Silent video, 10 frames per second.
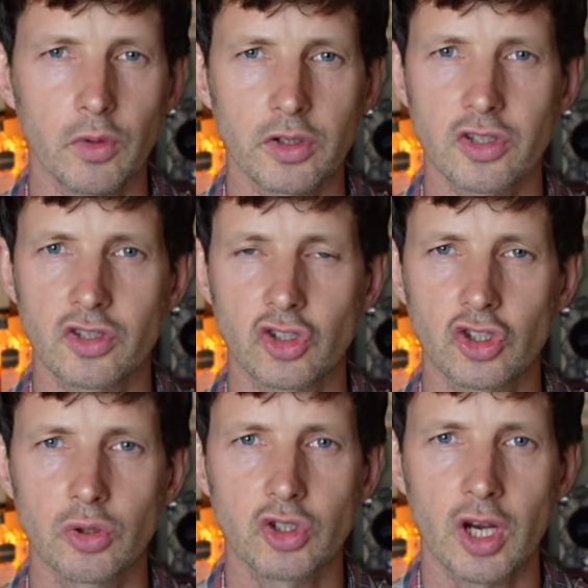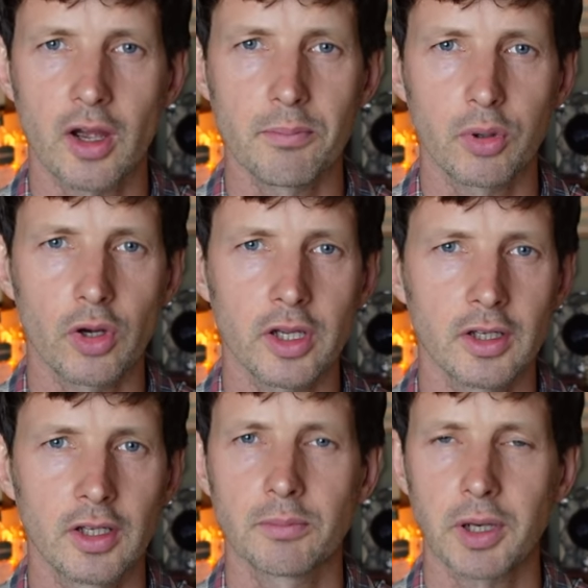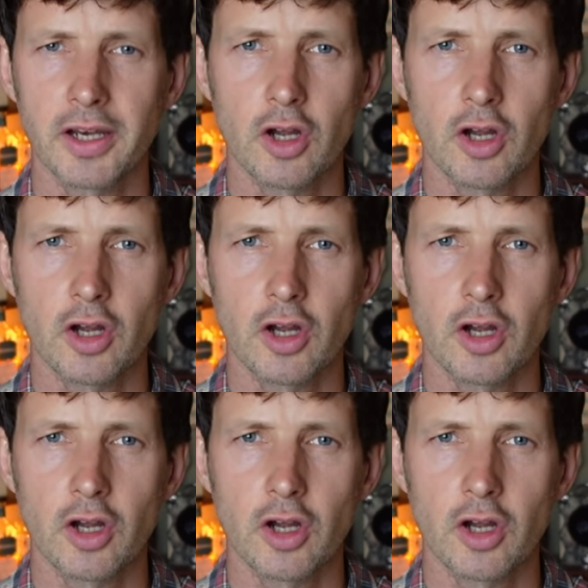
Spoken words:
Woods as a shoeshine boy, playing